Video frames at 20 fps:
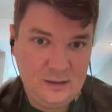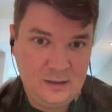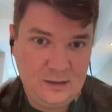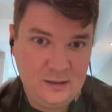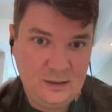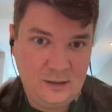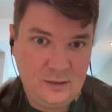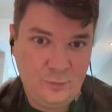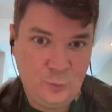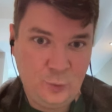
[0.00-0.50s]

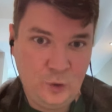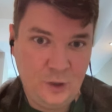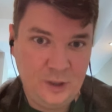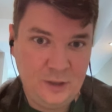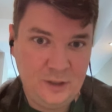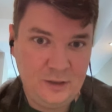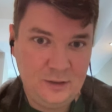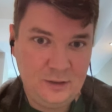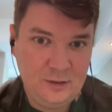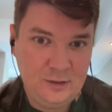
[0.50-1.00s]

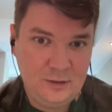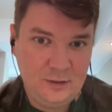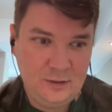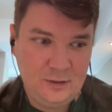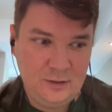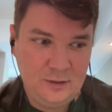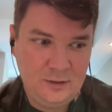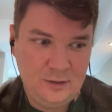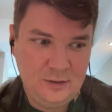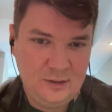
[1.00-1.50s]
avoid
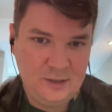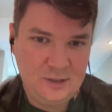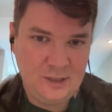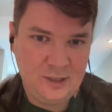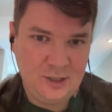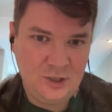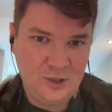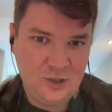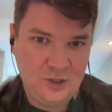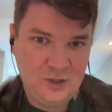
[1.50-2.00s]

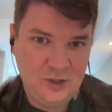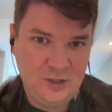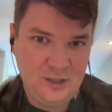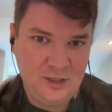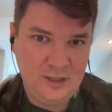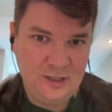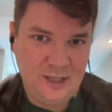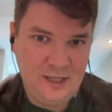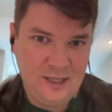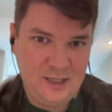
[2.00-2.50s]
such
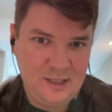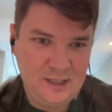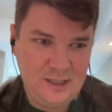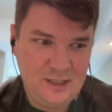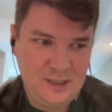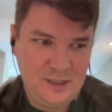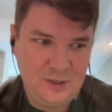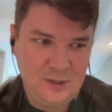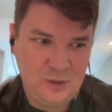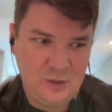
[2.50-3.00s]
delays
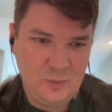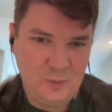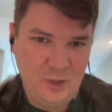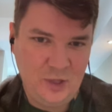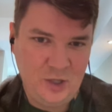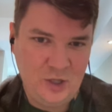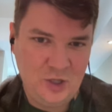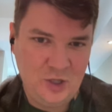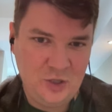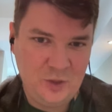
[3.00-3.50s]
in your
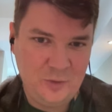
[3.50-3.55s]
speech.